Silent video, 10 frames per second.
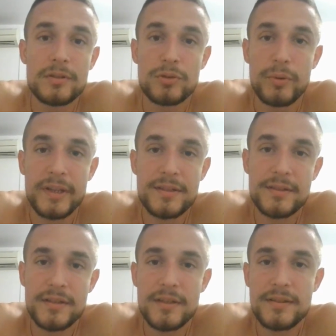2
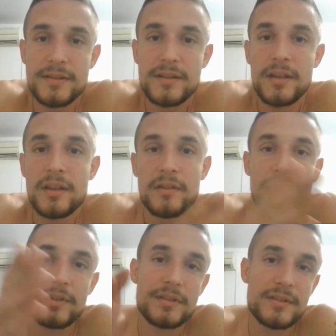exercises
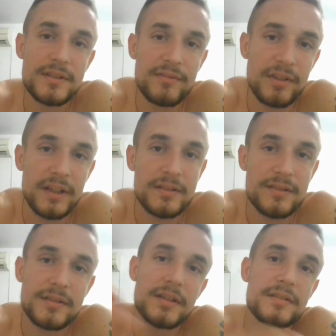versus 7
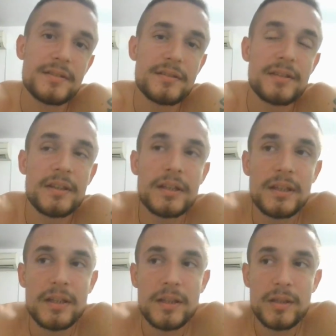exercises.
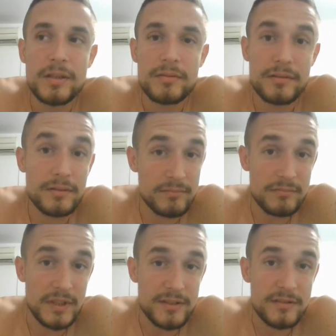
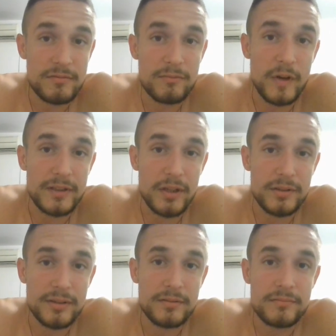That's quite a
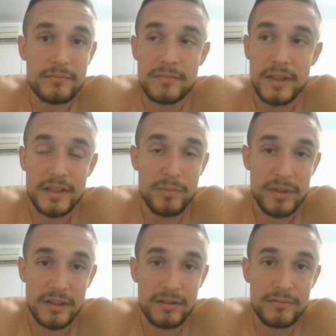lot in the
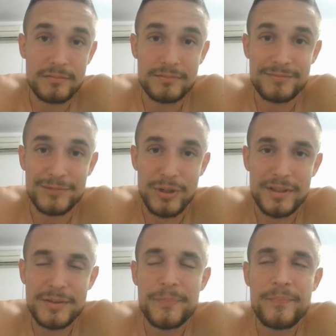middle,
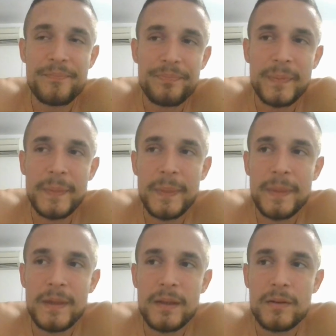right?
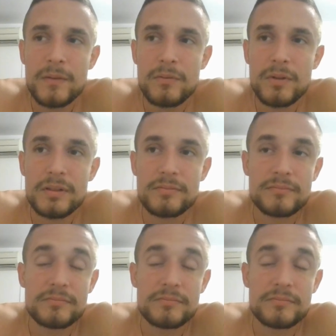Well,